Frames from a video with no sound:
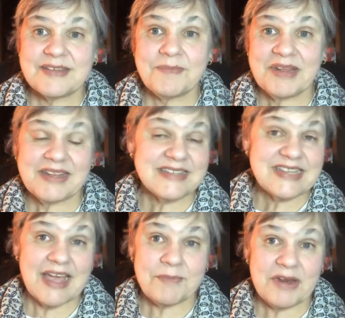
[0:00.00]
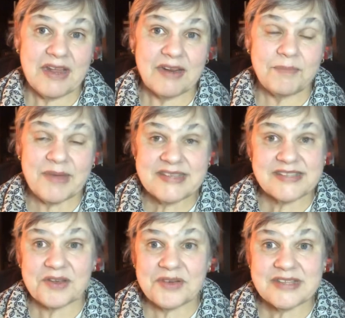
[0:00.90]
been contaminated by
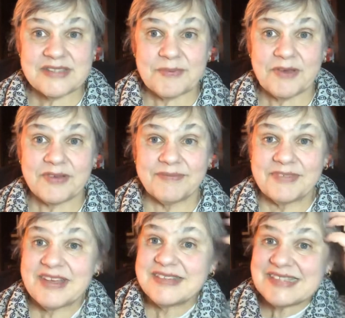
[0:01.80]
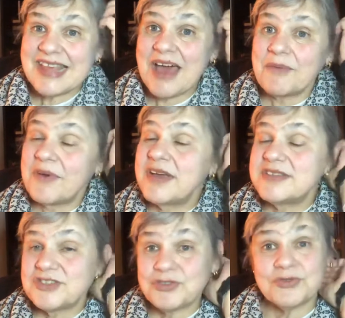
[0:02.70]
cigarette smoke, because that
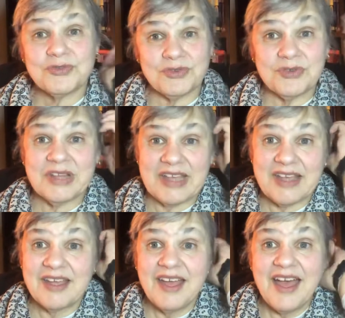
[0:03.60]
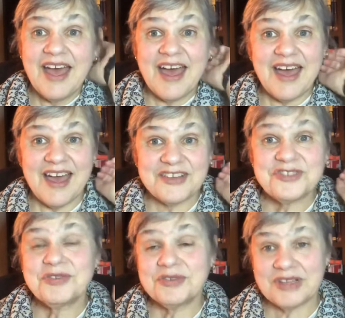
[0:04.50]
was truly,
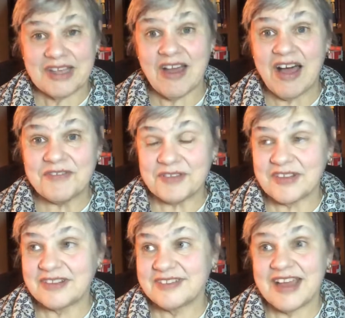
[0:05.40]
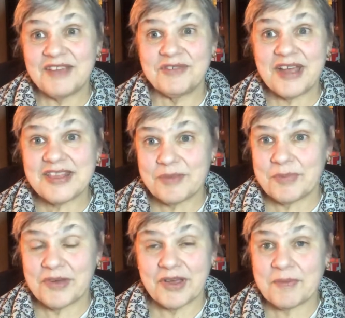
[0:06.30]
truly awful. I read the
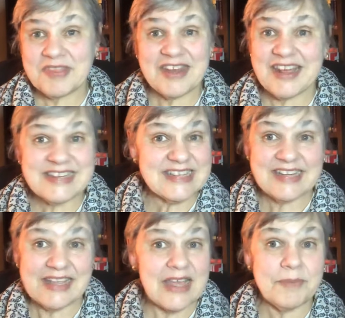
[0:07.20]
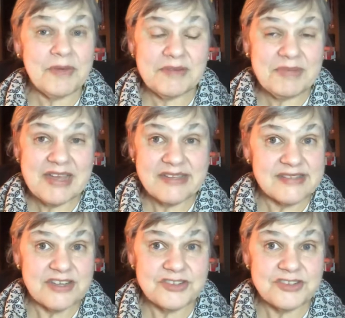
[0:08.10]
book, but then I didn't keep it because I